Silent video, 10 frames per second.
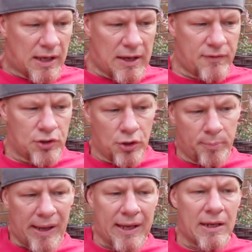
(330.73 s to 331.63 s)
even during
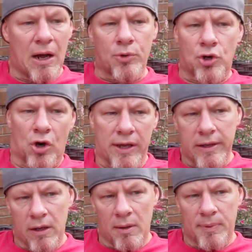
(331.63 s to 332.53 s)
paint, I would crank
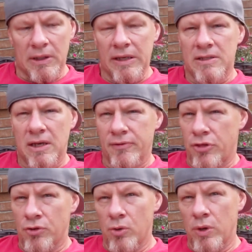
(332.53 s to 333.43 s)
it up at least every
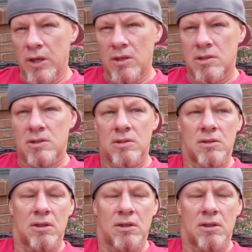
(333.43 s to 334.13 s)
3 weeks,